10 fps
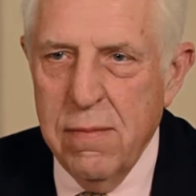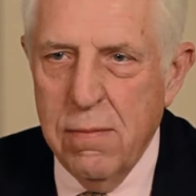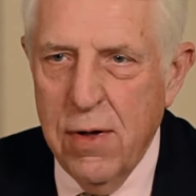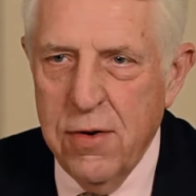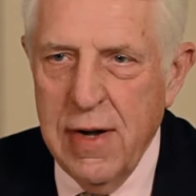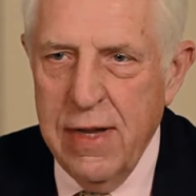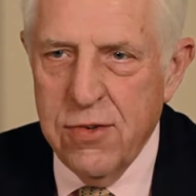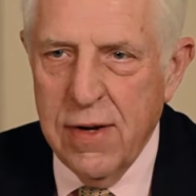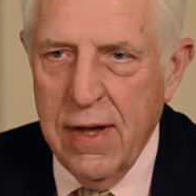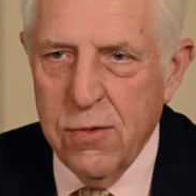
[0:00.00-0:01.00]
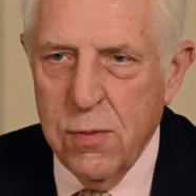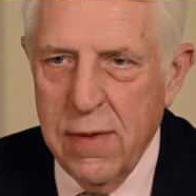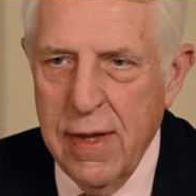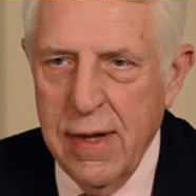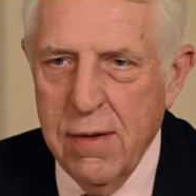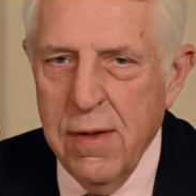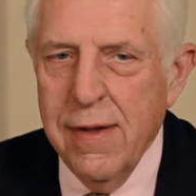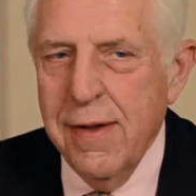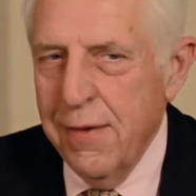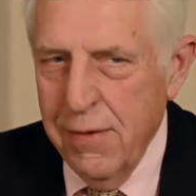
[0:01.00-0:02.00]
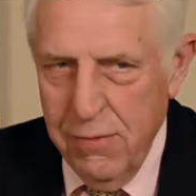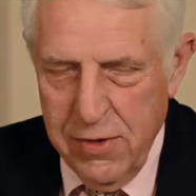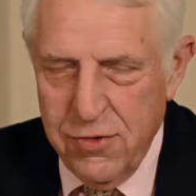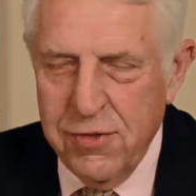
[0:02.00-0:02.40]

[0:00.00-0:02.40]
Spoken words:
Mother Nature has when